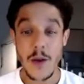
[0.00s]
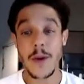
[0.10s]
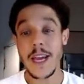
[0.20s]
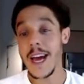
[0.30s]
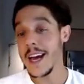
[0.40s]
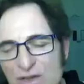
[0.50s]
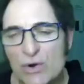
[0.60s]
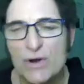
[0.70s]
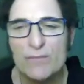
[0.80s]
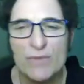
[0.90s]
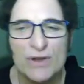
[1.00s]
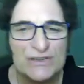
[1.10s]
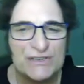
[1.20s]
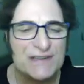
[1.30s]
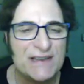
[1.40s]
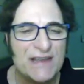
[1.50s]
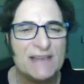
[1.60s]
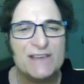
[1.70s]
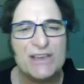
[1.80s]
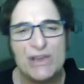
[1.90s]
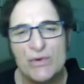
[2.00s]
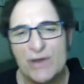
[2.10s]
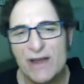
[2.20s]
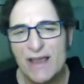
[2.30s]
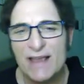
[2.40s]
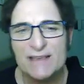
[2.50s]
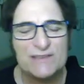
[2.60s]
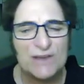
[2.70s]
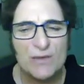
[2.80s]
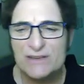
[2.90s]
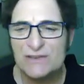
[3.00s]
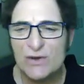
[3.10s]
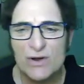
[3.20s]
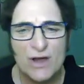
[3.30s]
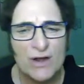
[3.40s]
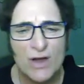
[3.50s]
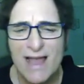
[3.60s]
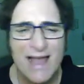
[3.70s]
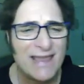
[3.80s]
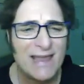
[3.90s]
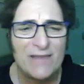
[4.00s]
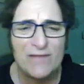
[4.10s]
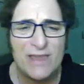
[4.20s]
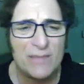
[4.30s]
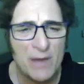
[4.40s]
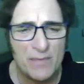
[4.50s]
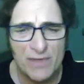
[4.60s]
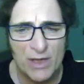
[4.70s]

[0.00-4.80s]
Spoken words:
Discord, merchandise, Q&As, so much going on. I can't even keep up, Theo.